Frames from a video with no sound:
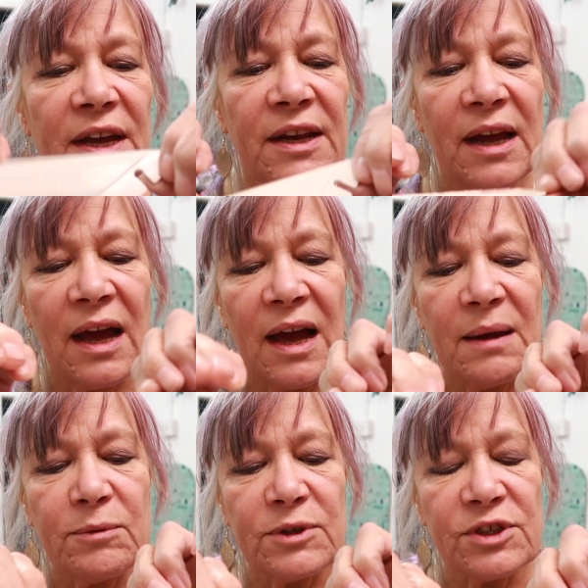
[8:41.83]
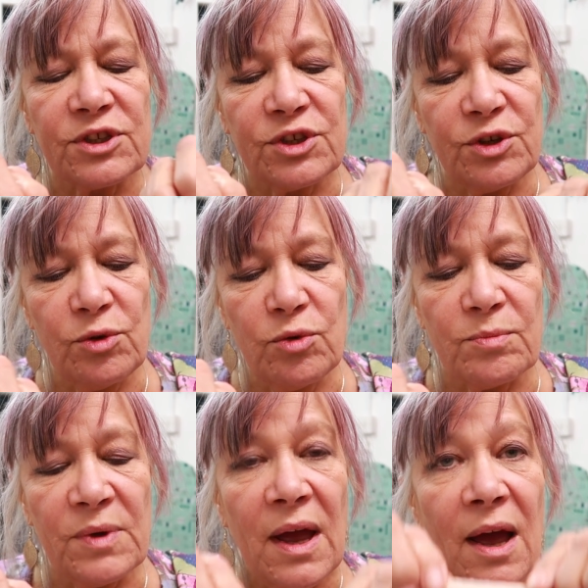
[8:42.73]
and I would
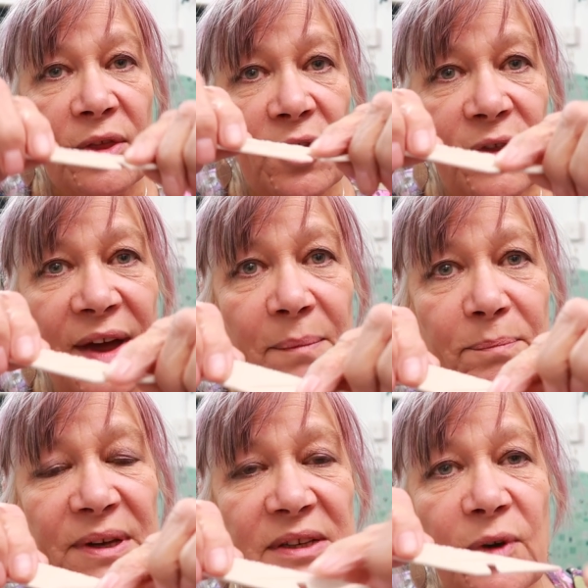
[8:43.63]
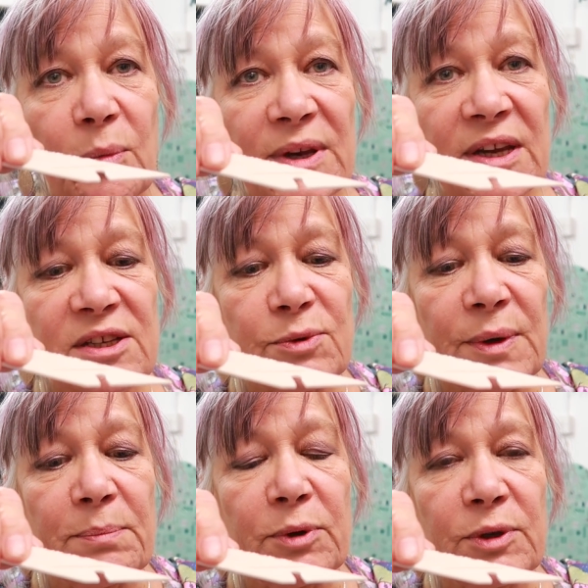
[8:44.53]
assume that bit's for when you're
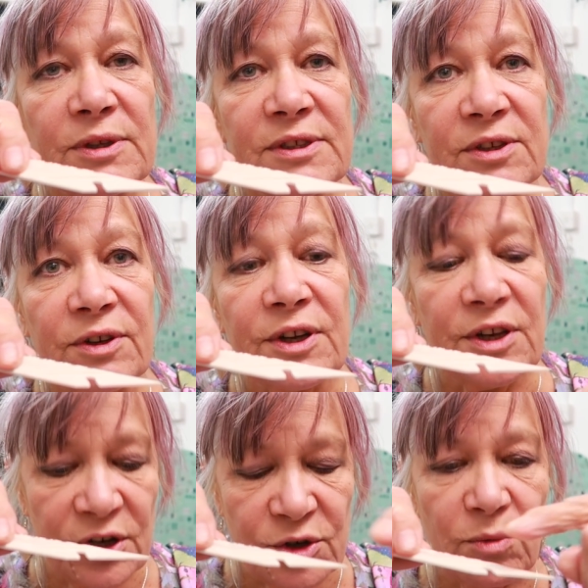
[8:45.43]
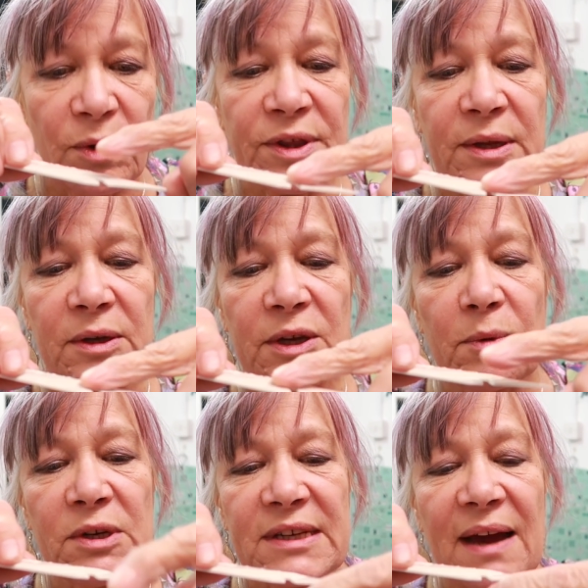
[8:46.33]
sewing buttons on and you don't want that, you
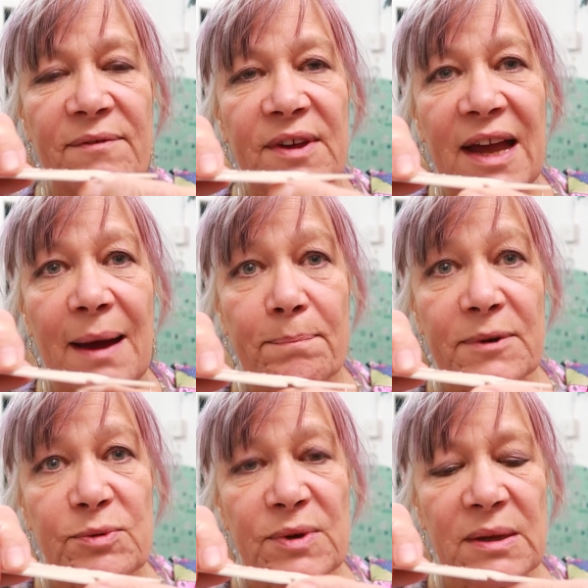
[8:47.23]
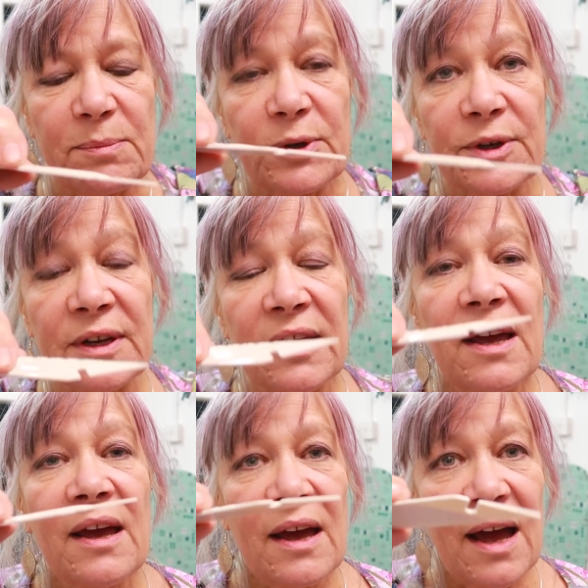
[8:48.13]
want to have the gap between the button.
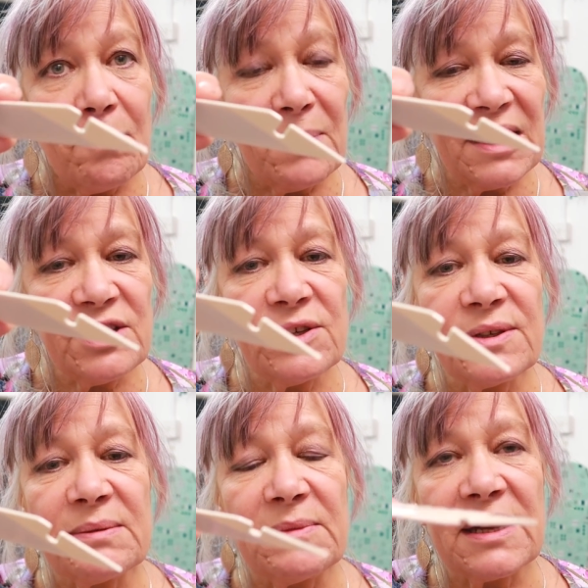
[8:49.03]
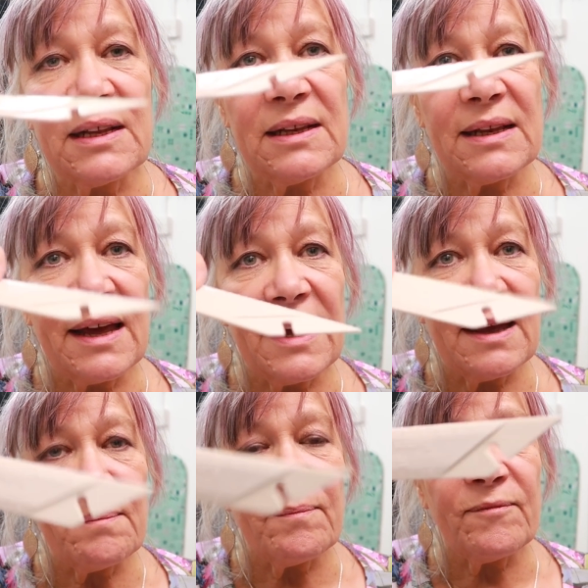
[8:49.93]
I might do some little
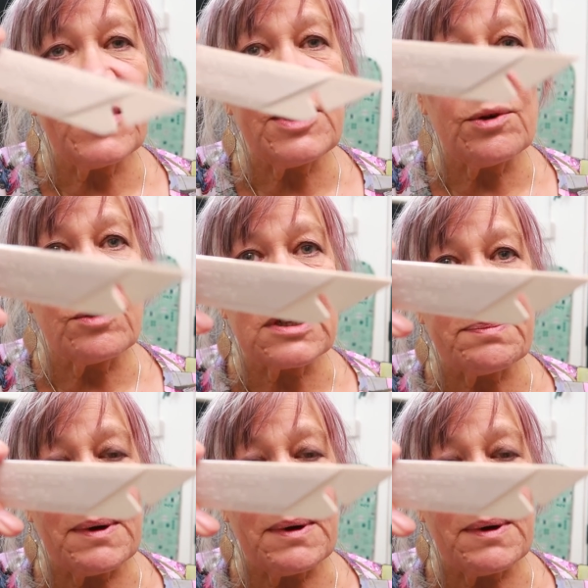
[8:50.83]
videos